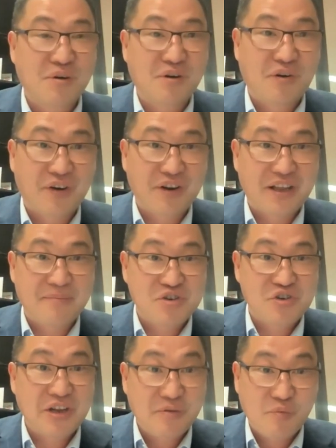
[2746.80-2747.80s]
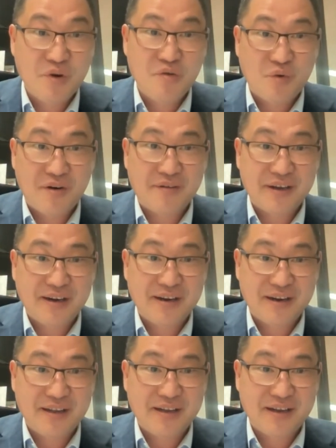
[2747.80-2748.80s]
quality image in the real world, that
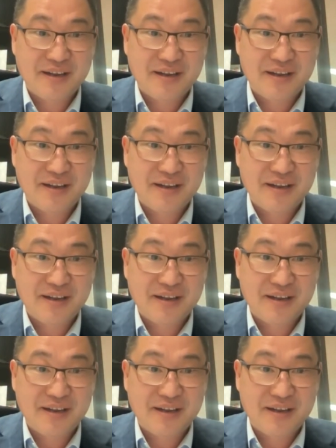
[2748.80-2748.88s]
collected in